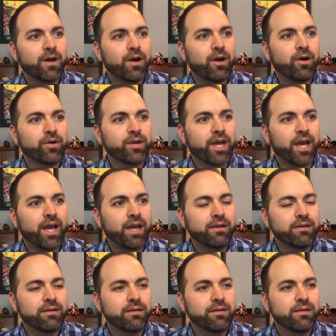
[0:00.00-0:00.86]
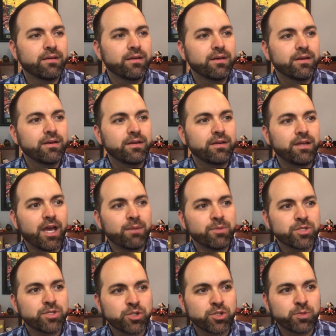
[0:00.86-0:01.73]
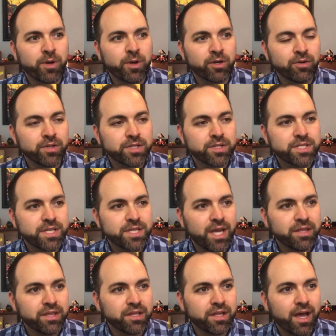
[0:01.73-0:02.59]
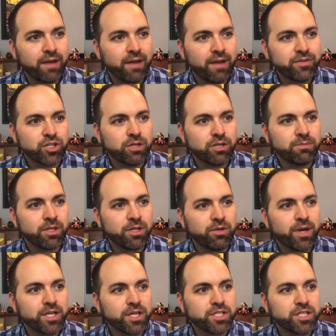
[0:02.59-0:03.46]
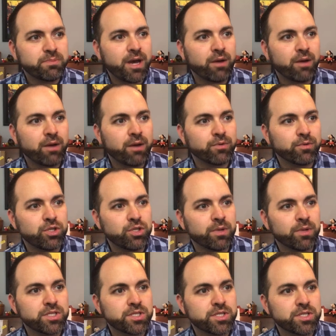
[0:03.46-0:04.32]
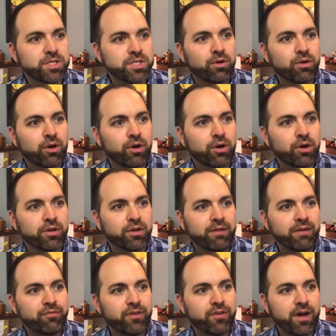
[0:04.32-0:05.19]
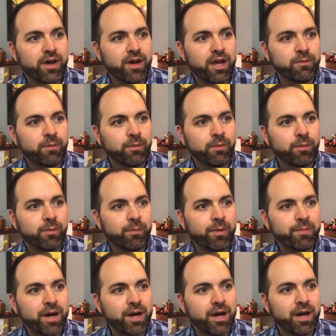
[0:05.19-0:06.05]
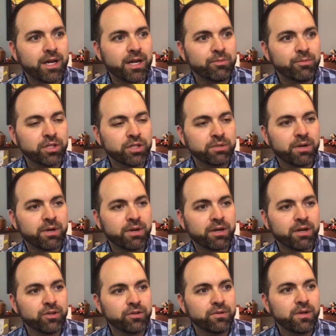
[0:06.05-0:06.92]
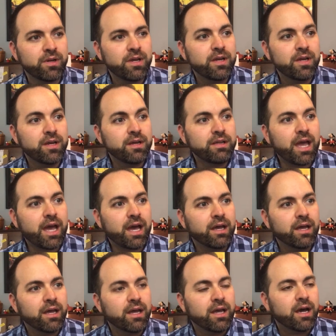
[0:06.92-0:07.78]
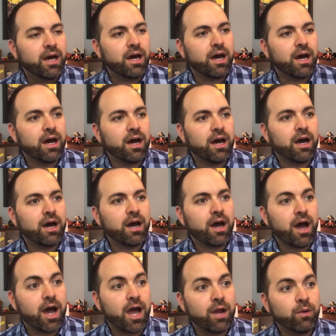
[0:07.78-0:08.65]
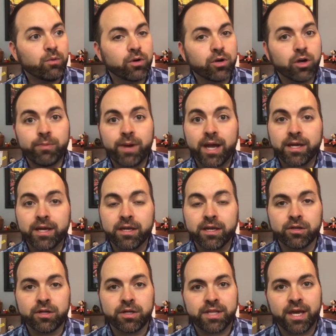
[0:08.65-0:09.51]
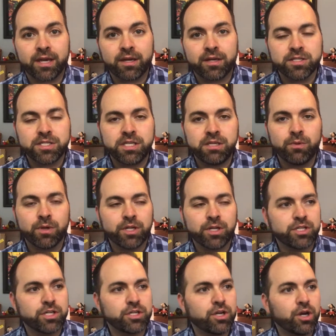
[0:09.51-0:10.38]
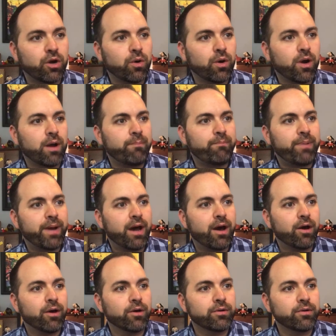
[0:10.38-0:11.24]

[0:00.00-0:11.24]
Okay. Yeah, Mr. Spunkle is saying the live stream that you asked about was 2 months ago called Live at 5, blah, blah, blah, blah, blah, and I'm holding my flute. Yeah, I will go back and look at that because he wanted to know about...